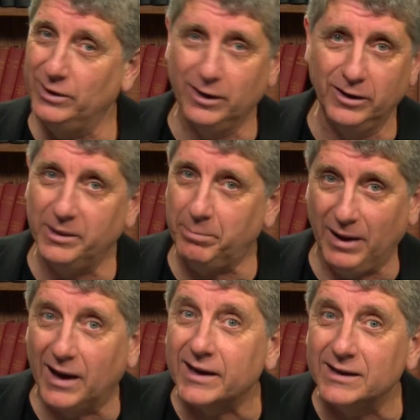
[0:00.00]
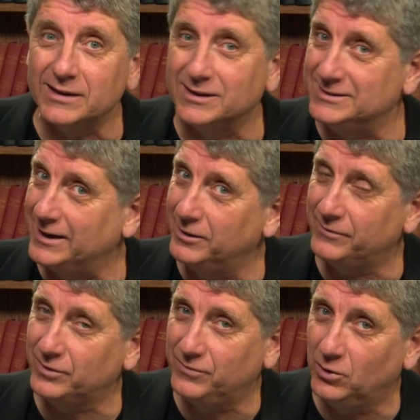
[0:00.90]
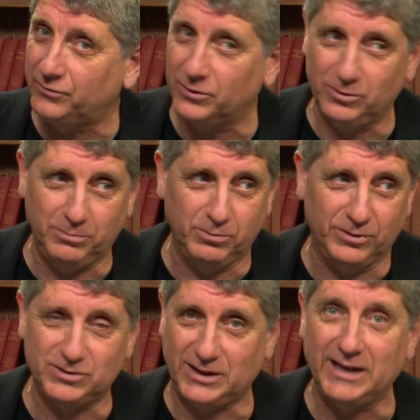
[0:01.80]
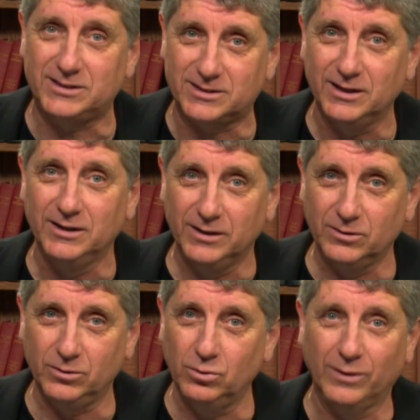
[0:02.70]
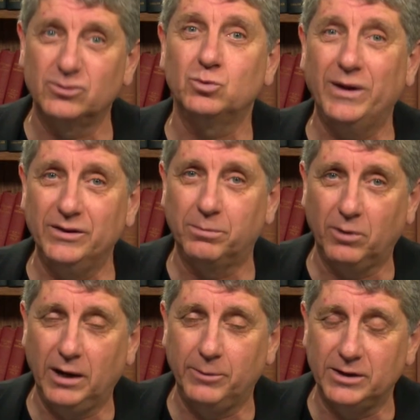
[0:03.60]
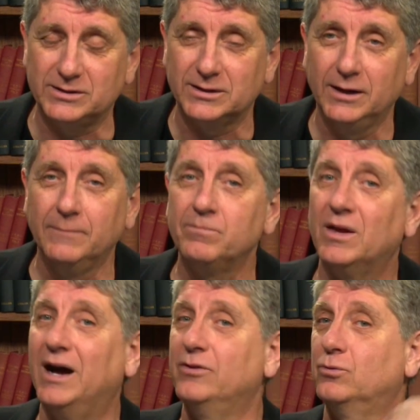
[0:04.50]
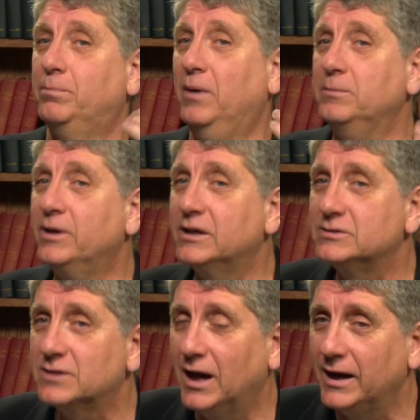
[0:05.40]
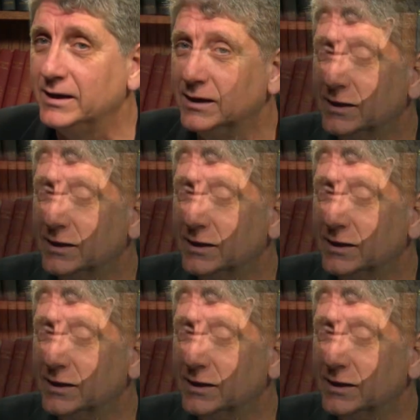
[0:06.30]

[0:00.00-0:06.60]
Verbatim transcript: in her hip pocket because they don't have to vote for the, the states, whoever's winning the primaries. On the Republican side,